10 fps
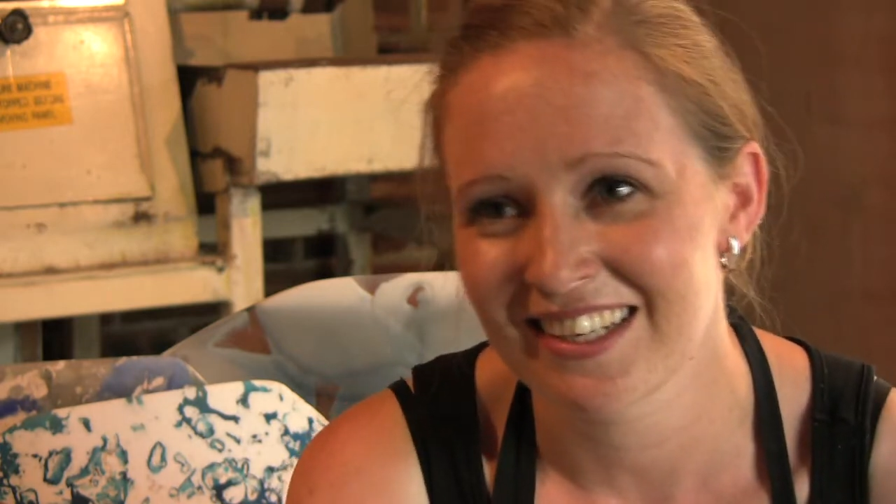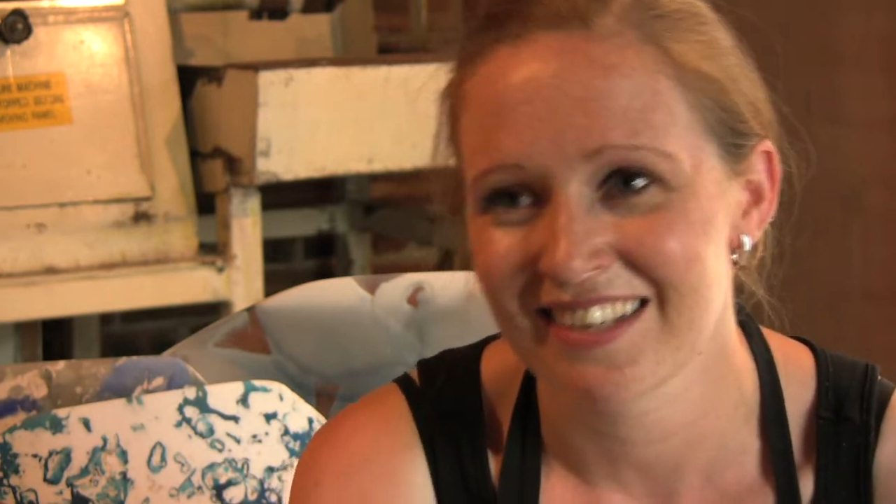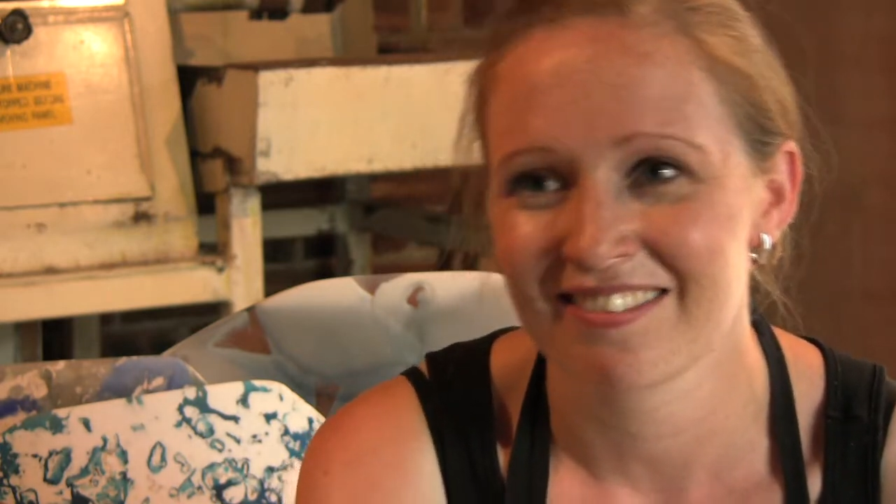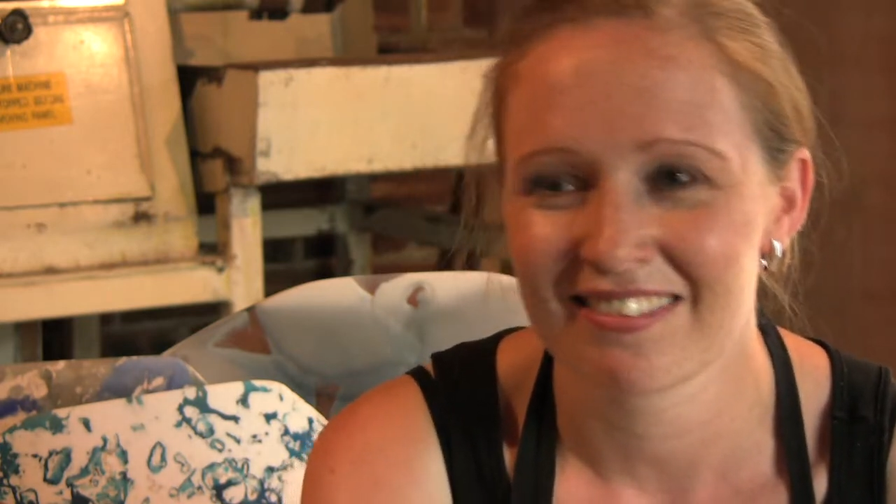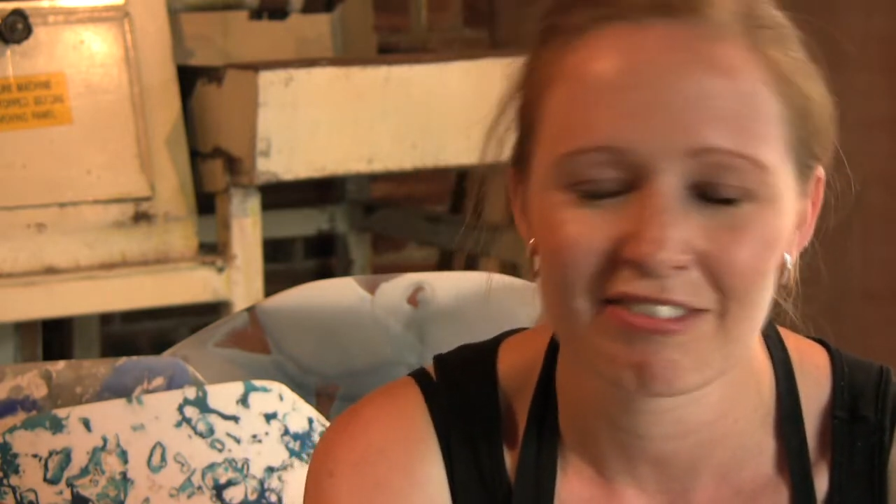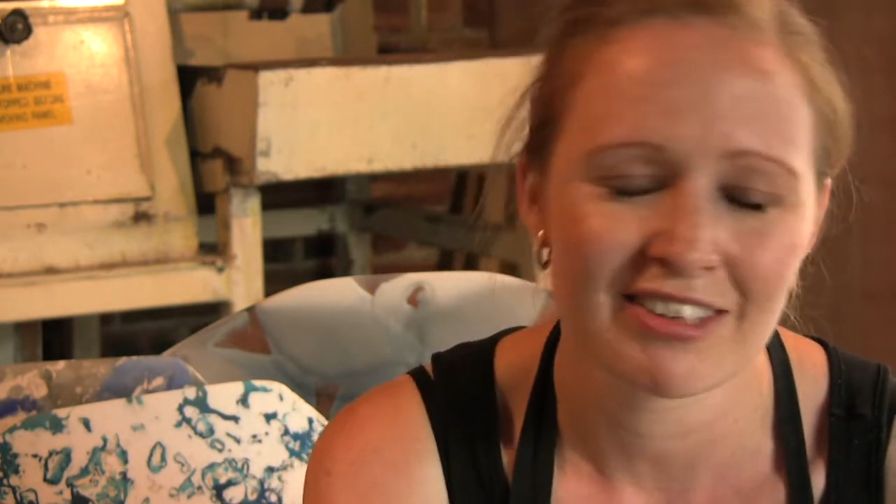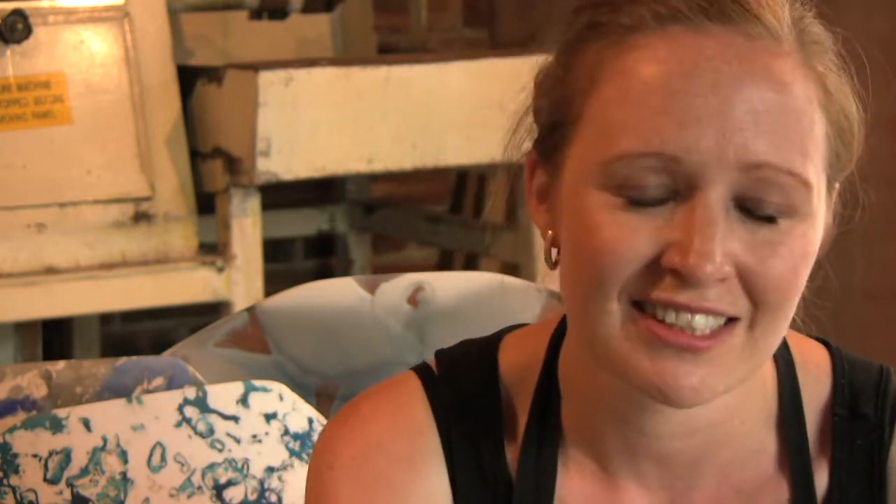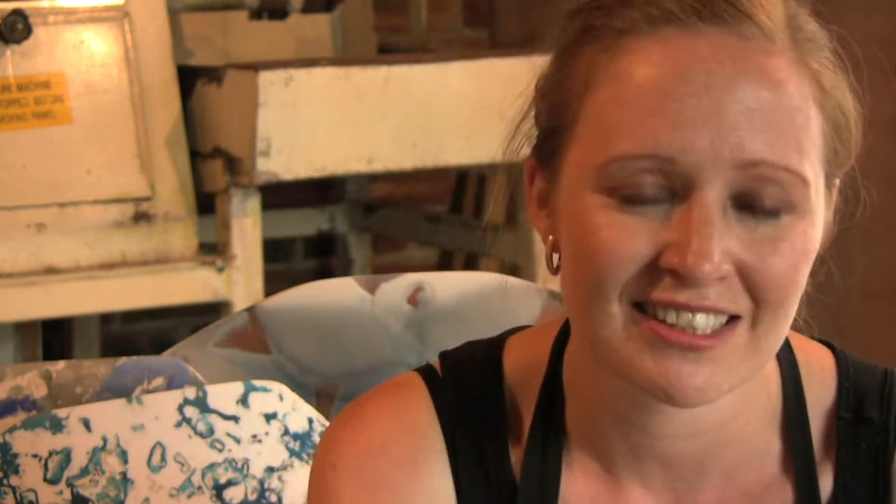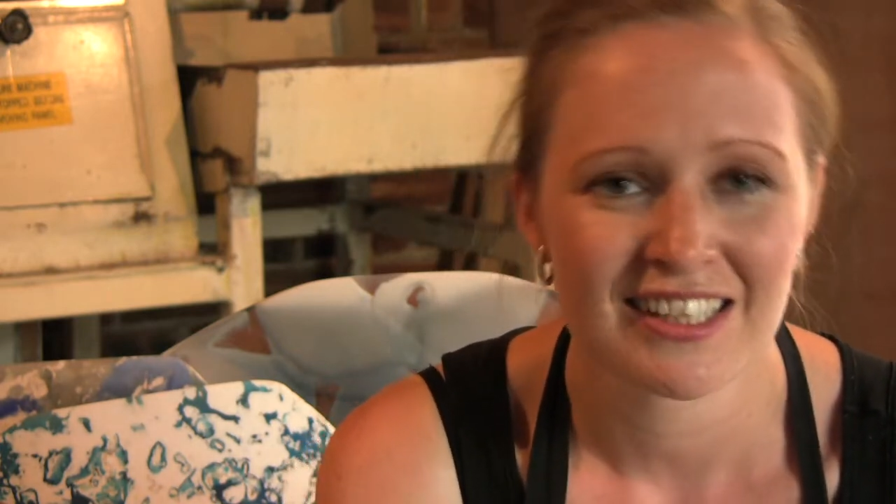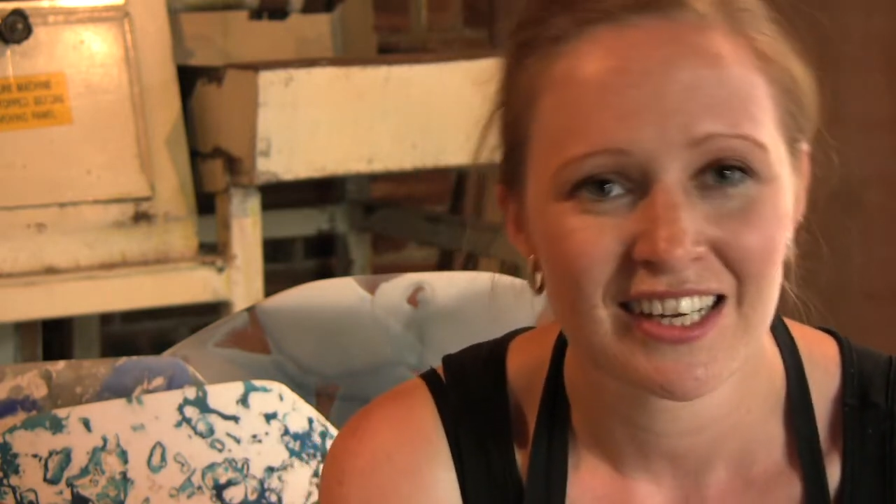Um, I've read
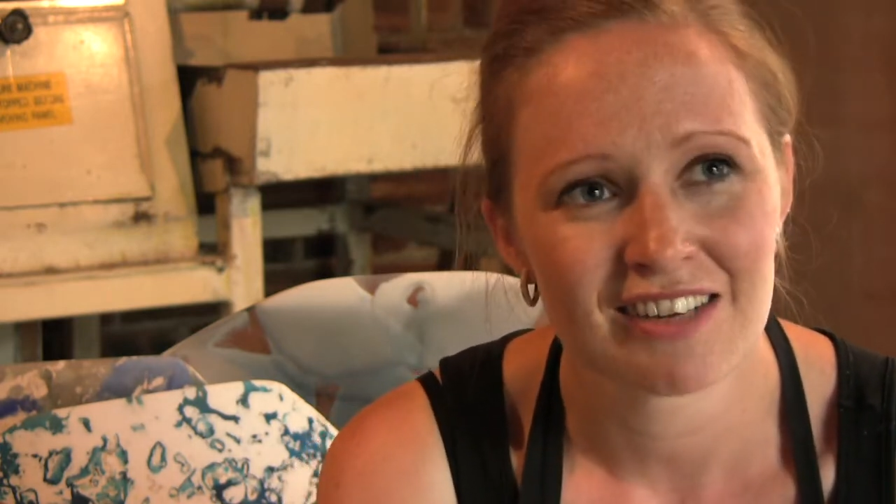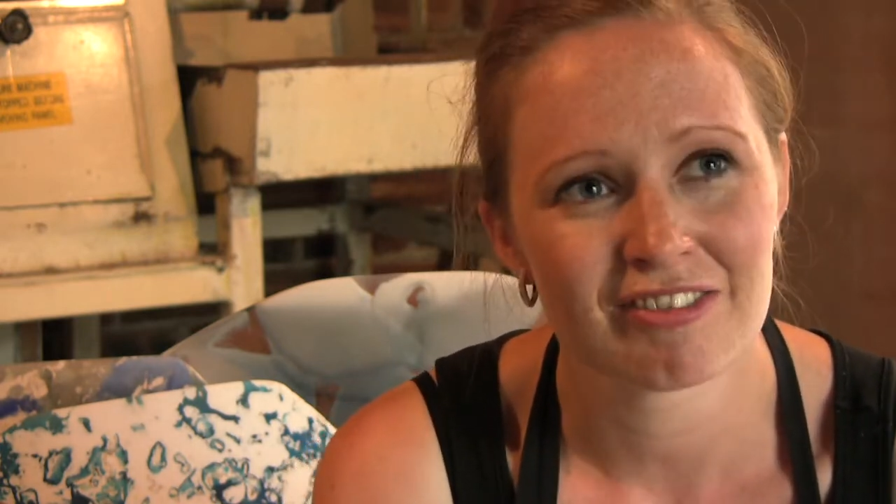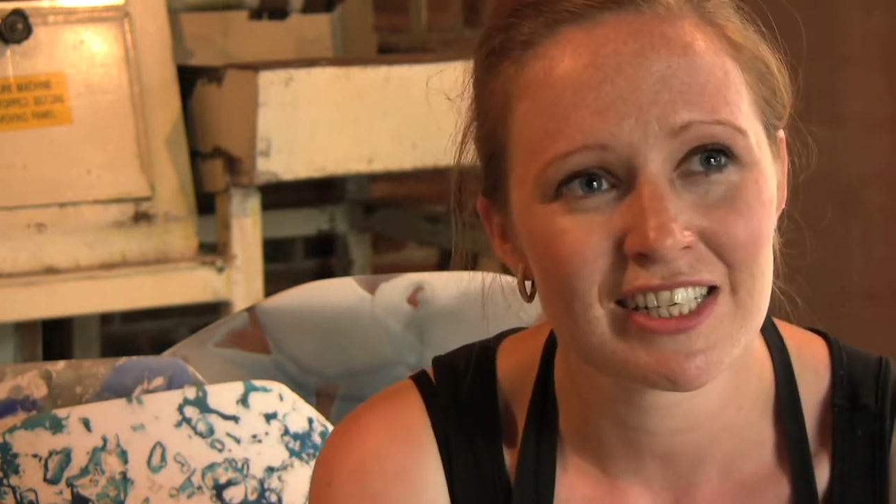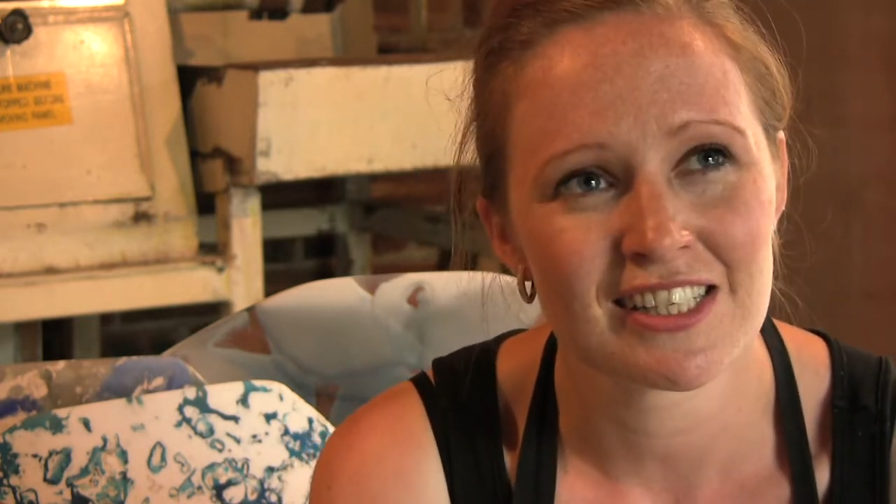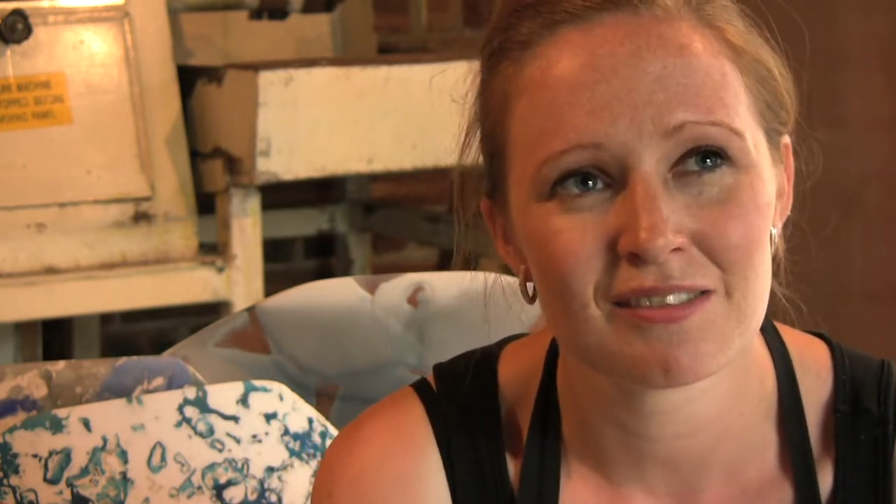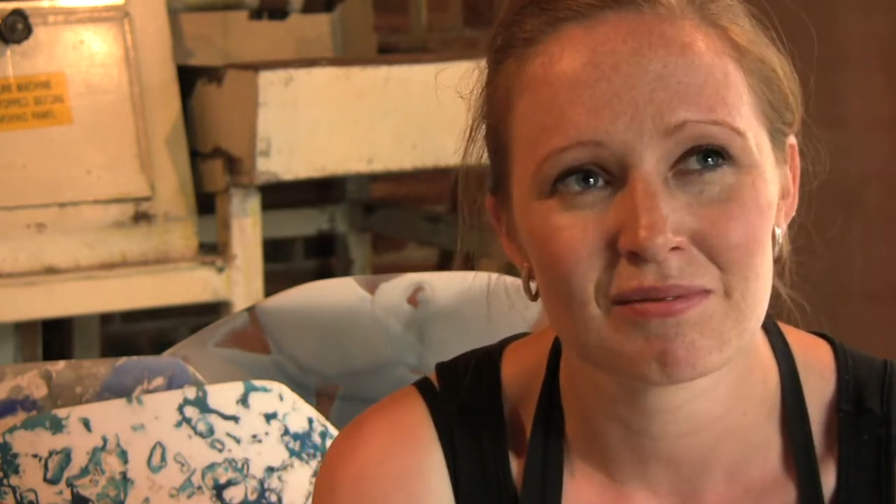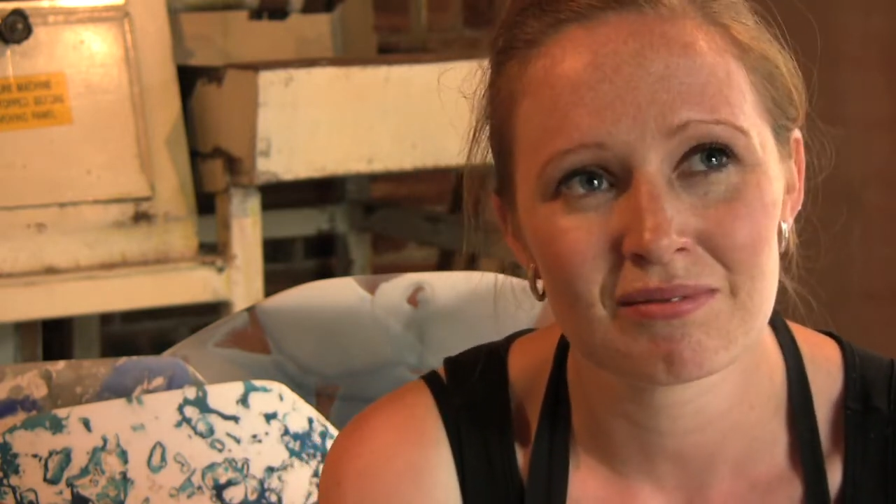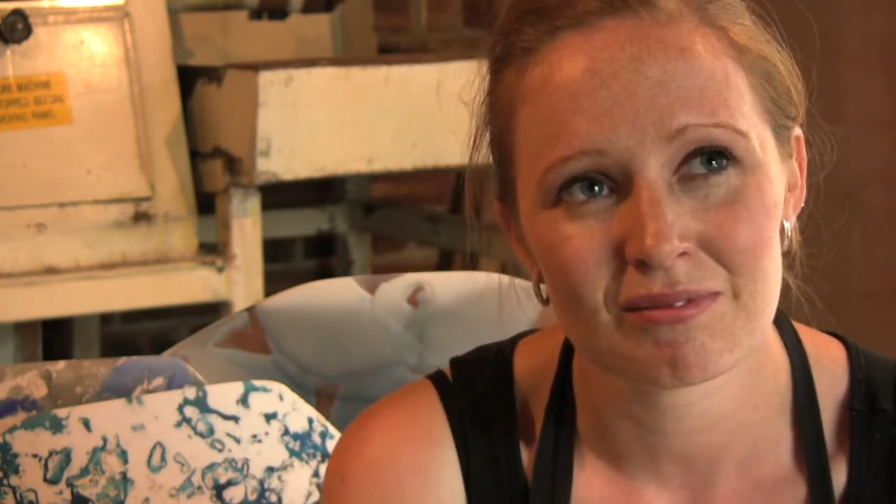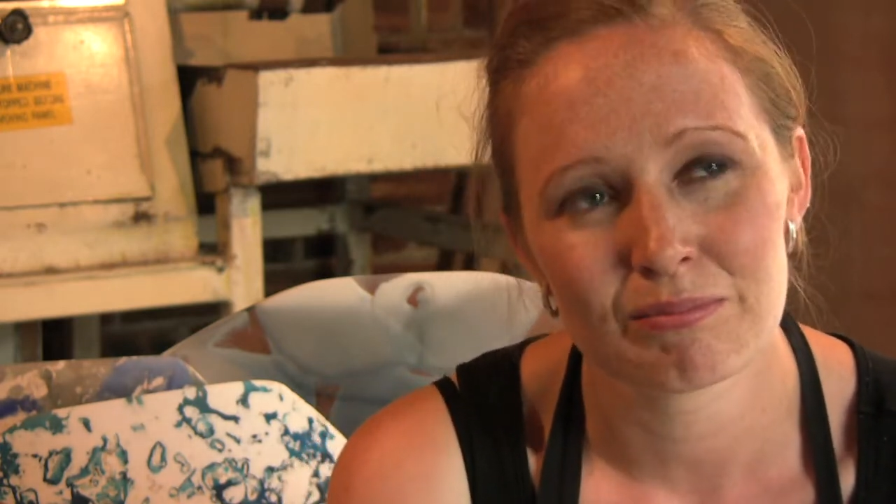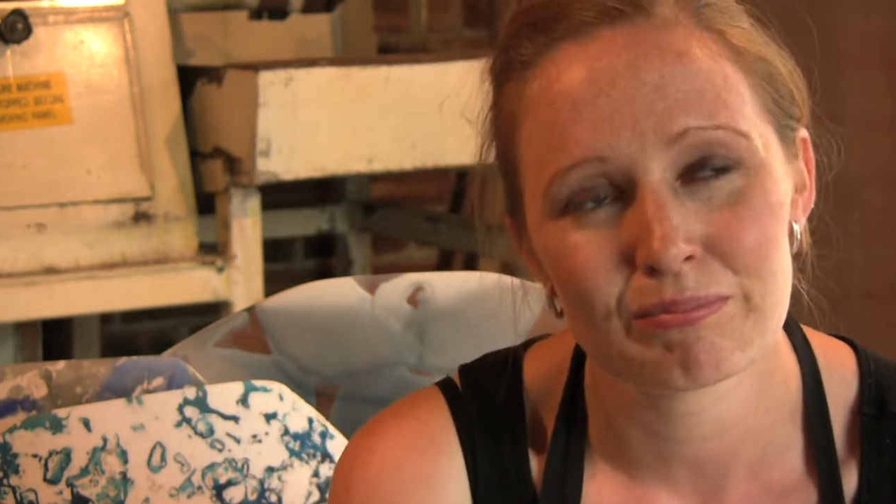I've read
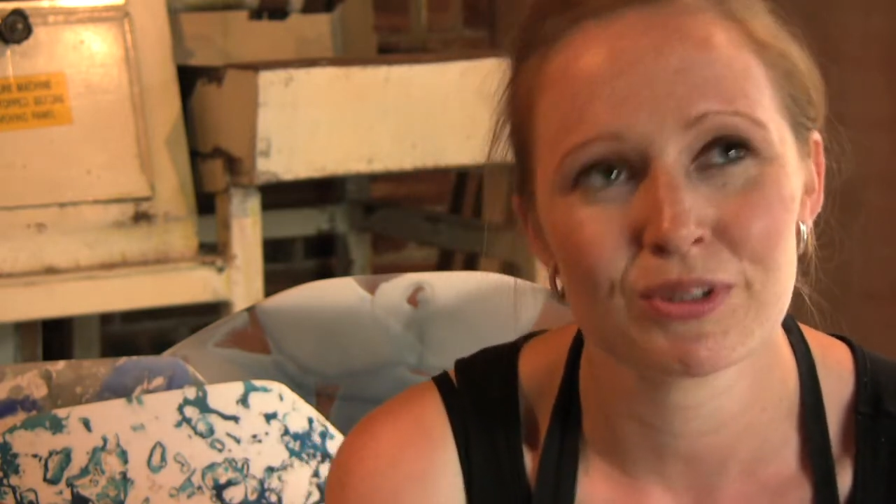some